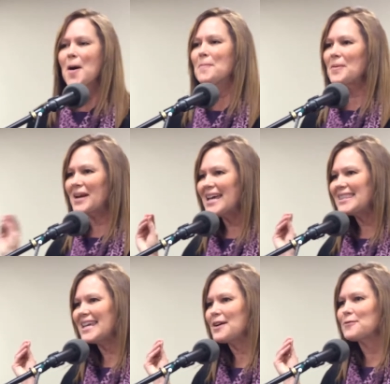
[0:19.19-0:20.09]
But when I
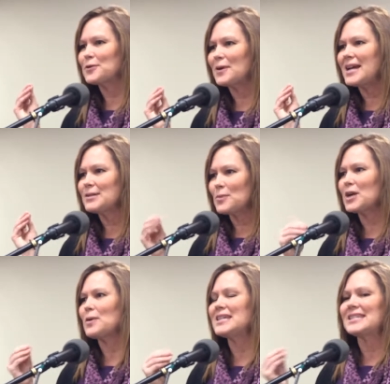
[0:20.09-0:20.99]
think of great,
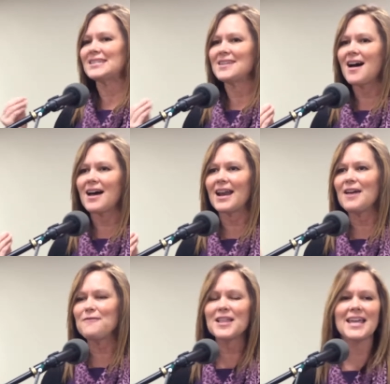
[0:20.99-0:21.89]
what grace is not,
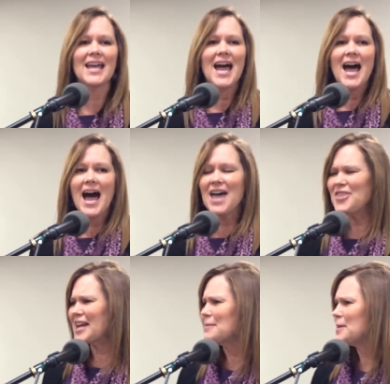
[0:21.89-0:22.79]
I feel like I
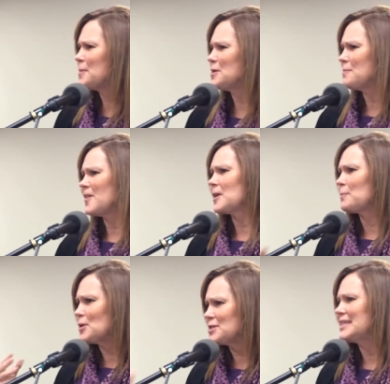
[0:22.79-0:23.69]
think I'm the
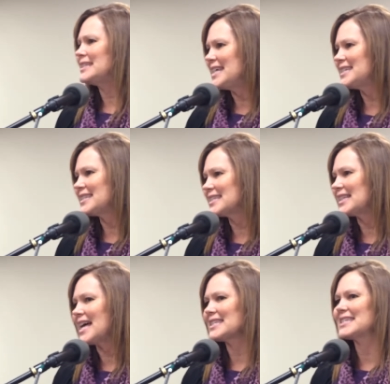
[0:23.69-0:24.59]
perfect person to teach
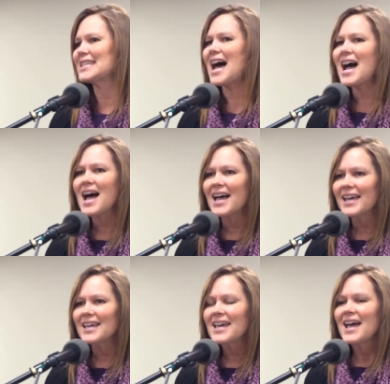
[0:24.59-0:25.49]
this class because
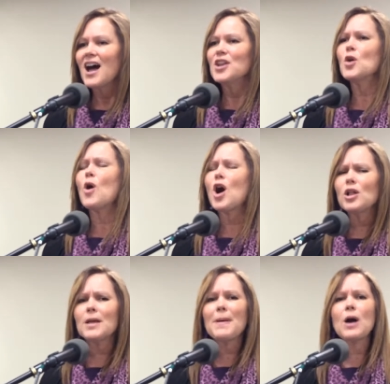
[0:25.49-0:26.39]
I know
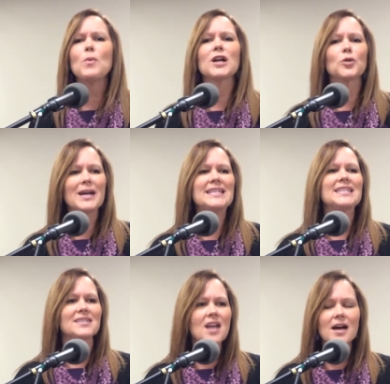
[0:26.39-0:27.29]
all about what
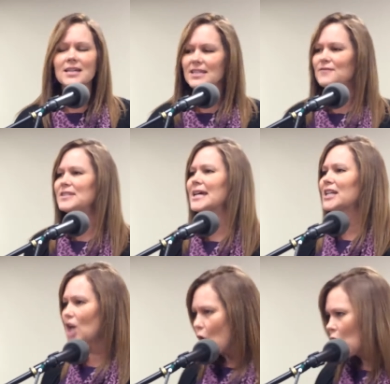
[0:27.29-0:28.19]
grace is not because I've
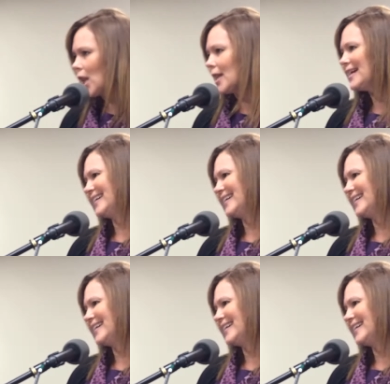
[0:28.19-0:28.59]
done it all.